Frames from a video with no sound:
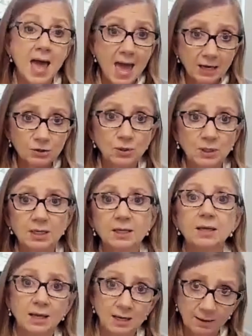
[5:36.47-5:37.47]
Actually,
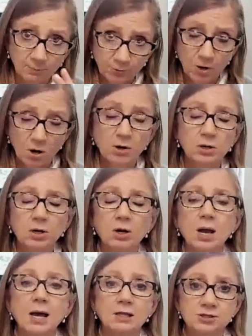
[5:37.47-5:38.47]
in a
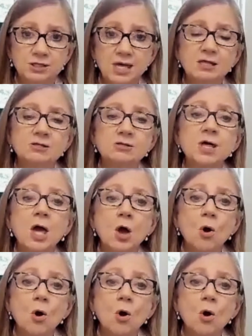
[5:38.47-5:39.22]
broader sense,